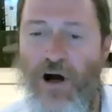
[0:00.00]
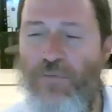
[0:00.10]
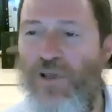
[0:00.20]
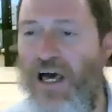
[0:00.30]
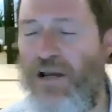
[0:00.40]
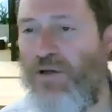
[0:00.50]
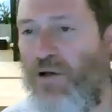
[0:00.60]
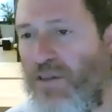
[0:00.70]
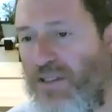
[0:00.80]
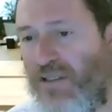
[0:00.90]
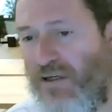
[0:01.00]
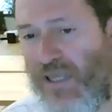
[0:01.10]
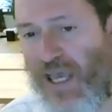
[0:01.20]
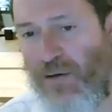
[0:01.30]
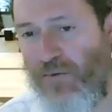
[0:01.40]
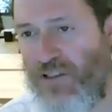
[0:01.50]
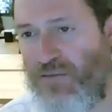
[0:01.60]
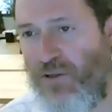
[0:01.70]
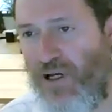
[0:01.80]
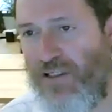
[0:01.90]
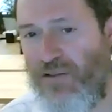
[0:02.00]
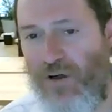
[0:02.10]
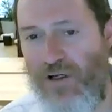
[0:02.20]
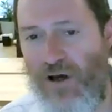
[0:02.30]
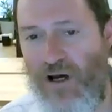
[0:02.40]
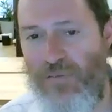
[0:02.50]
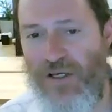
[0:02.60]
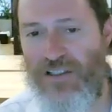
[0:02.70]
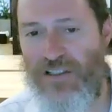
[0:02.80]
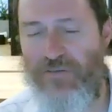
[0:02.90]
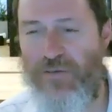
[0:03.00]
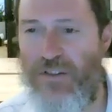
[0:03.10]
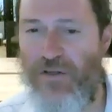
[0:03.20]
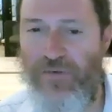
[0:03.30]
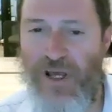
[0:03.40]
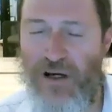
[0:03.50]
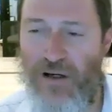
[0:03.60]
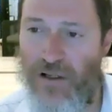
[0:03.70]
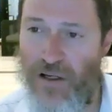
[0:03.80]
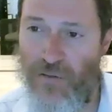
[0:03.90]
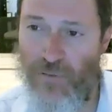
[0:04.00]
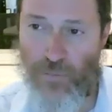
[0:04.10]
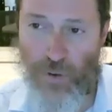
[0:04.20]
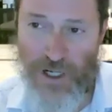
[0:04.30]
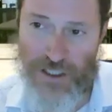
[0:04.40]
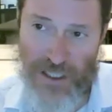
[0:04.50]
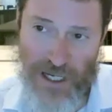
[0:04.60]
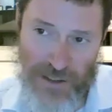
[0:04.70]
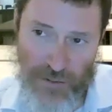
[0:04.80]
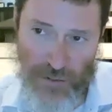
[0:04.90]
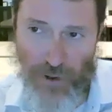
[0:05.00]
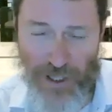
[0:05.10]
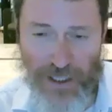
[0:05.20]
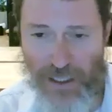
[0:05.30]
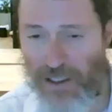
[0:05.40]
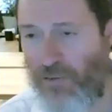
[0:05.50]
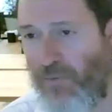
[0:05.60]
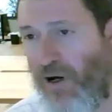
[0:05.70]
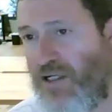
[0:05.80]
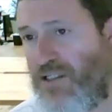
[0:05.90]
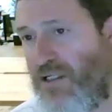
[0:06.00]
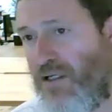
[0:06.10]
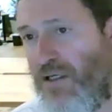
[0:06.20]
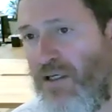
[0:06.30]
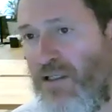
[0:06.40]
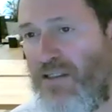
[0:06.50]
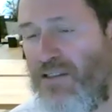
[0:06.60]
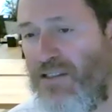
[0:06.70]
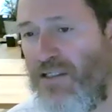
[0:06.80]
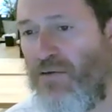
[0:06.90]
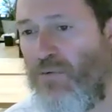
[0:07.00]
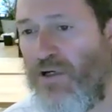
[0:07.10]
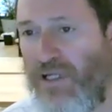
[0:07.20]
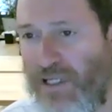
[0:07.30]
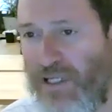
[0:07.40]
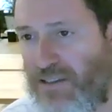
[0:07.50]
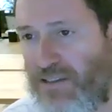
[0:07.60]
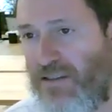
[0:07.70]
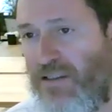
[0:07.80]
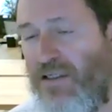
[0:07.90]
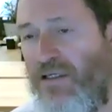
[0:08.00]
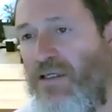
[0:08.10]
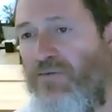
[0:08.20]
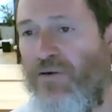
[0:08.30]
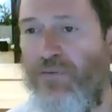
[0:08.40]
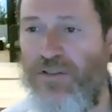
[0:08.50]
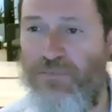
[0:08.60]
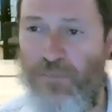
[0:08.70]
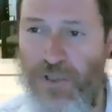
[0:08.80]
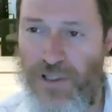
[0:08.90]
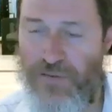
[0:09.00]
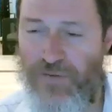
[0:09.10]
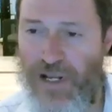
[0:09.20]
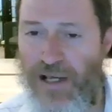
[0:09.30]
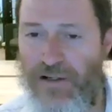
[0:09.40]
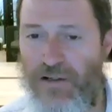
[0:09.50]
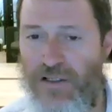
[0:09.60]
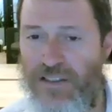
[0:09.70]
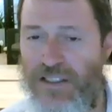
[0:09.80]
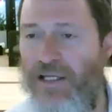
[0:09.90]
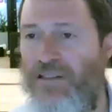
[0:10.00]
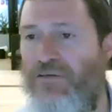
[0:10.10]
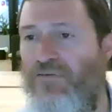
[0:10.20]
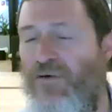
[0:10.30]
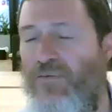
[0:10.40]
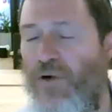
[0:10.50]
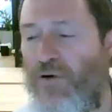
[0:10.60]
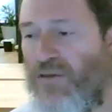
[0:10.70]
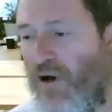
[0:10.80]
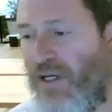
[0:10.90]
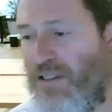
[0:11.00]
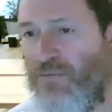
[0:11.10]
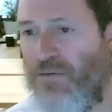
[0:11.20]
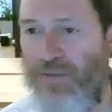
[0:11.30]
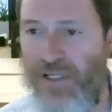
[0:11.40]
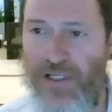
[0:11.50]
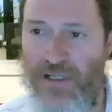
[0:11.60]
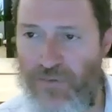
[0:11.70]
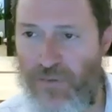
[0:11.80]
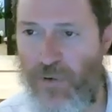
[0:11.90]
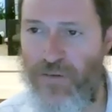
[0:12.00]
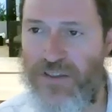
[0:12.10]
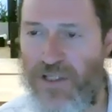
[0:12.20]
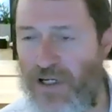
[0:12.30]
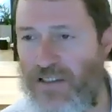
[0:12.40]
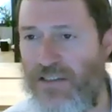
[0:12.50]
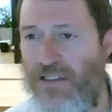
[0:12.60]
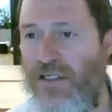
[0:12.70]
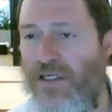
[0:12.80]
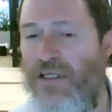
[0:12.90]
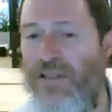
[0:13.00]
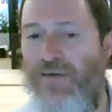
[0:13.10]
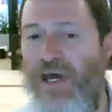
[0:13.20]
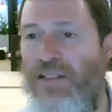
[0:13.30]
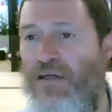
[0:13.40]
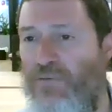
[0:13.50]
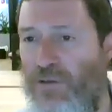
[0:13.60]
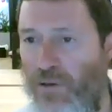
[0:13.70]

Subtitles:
How do we know that the camel is blind in one eye? We're watching, as we're watching to see where it eats. If it had sight from both eyes, it would be eating from both sides. The fact that